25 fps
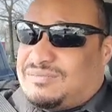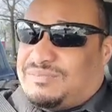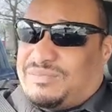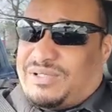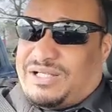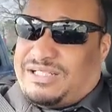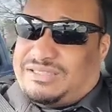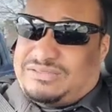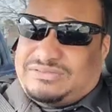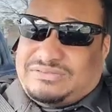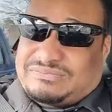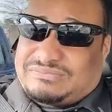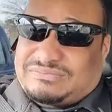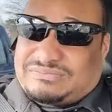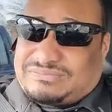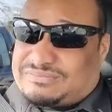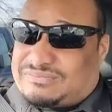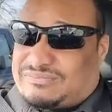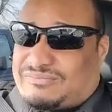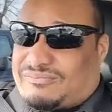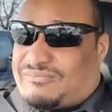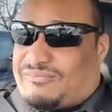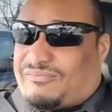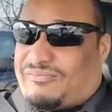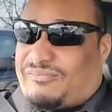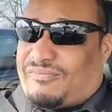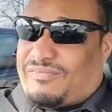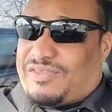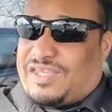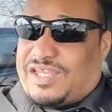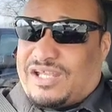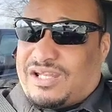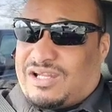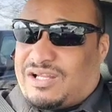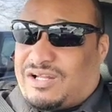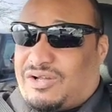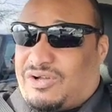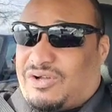But,
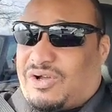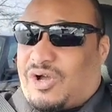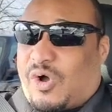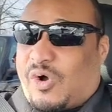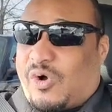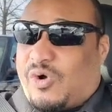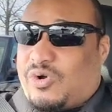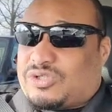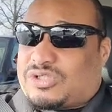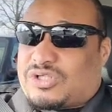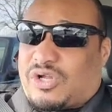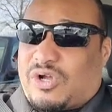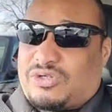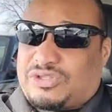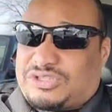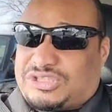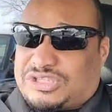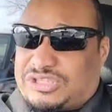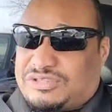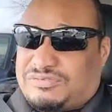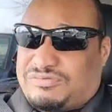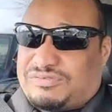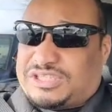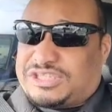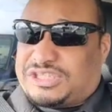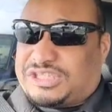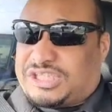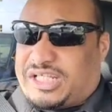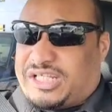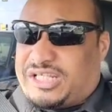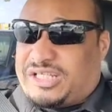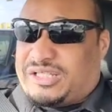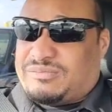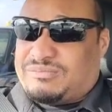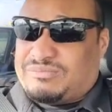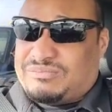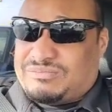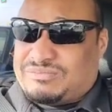you know, old coaching
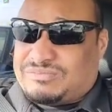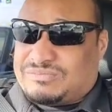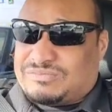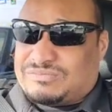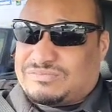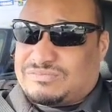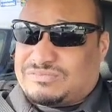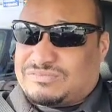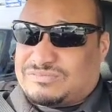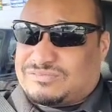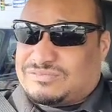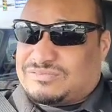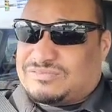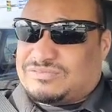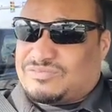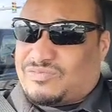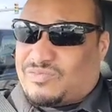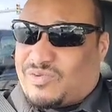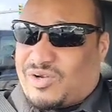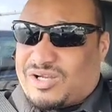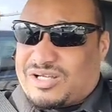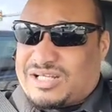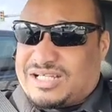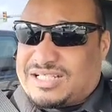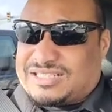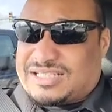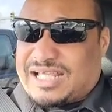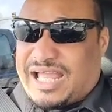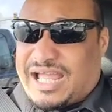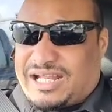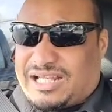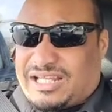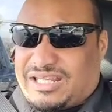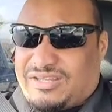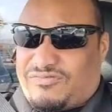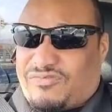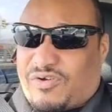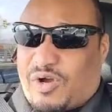regime weren't
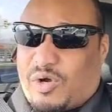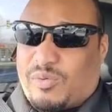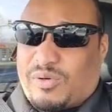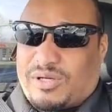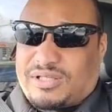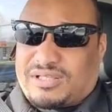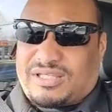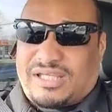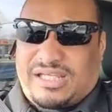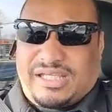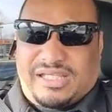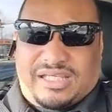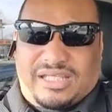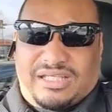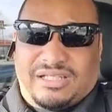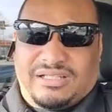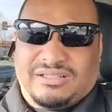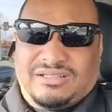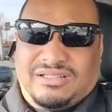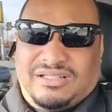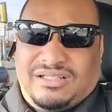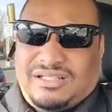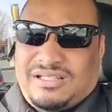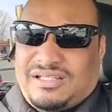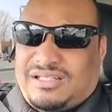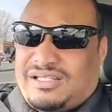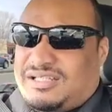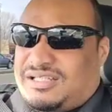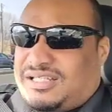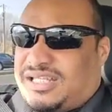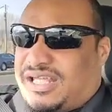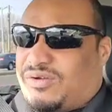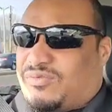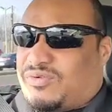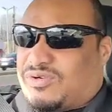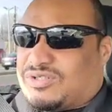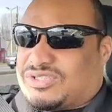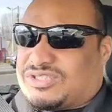exactly forward thinking.
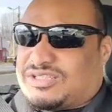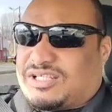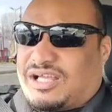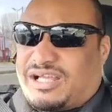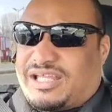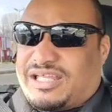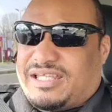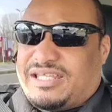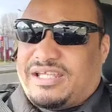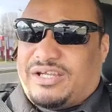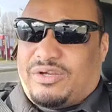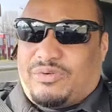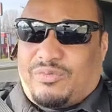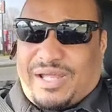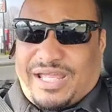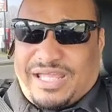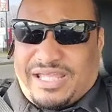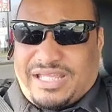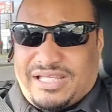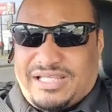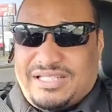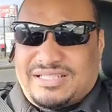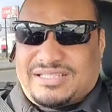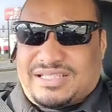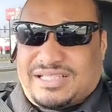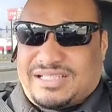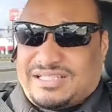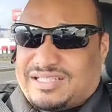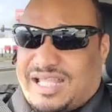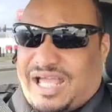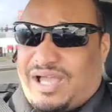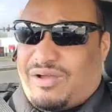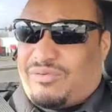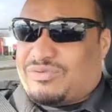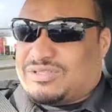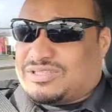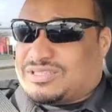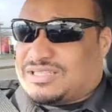They were stuck in their ways, and
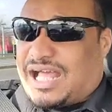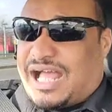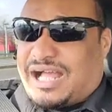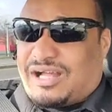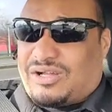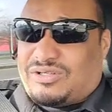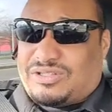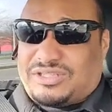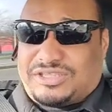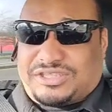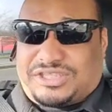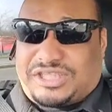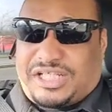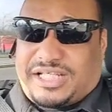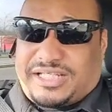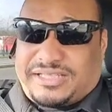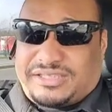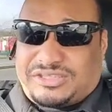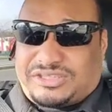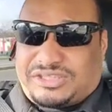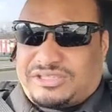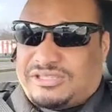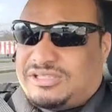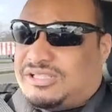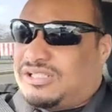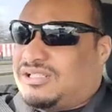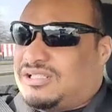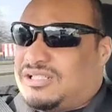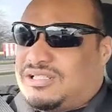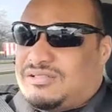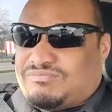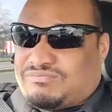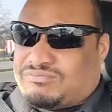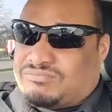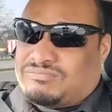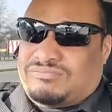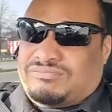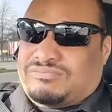that was not going to change.
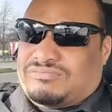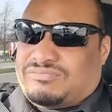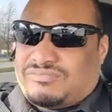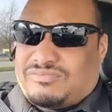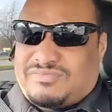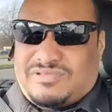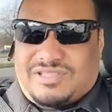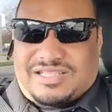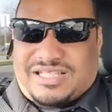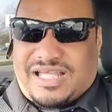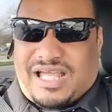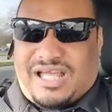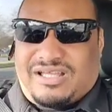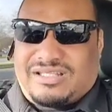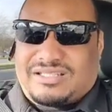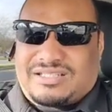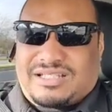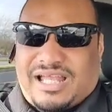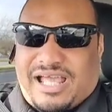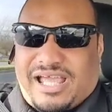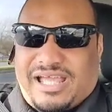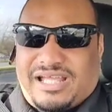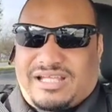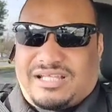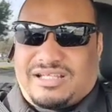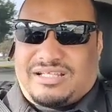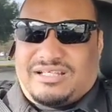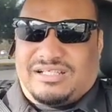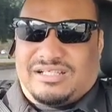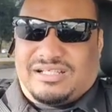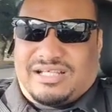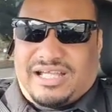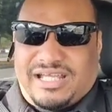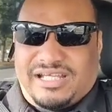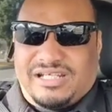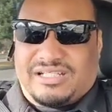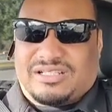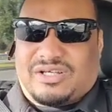Sounds like
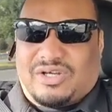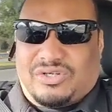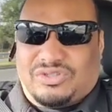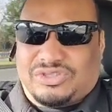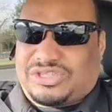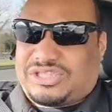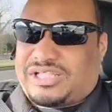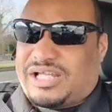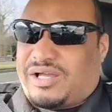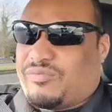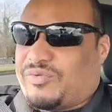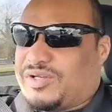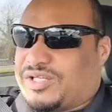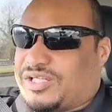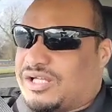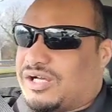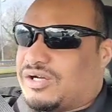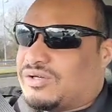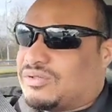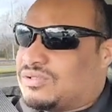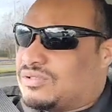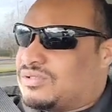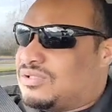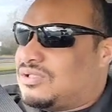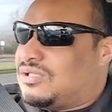a head coach that we know.